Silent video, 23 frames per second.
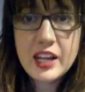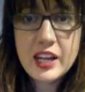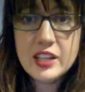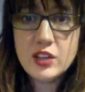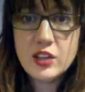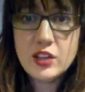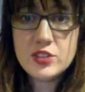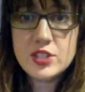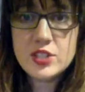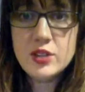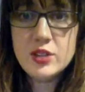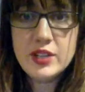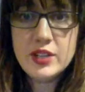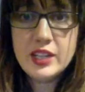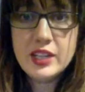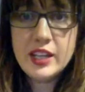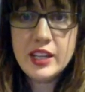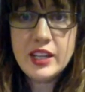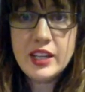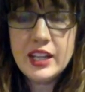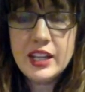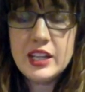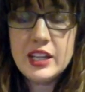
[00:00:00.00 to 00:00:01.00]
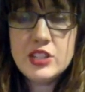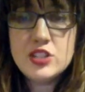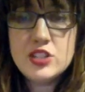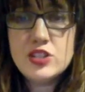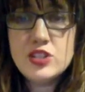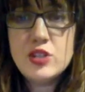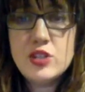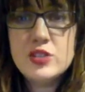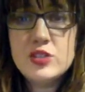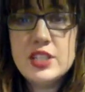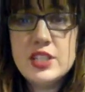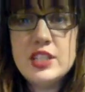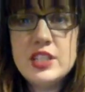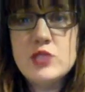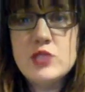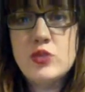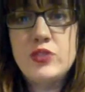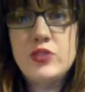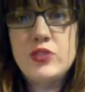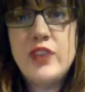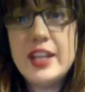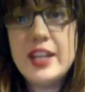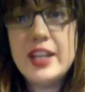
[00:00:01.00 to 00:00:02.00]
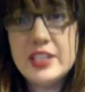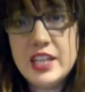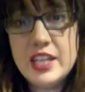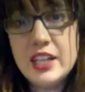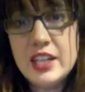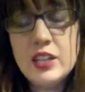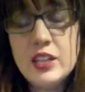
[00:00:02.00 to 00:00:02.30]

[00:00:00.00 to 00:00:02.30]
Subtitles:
And also, again, it just shows that he's reflecting.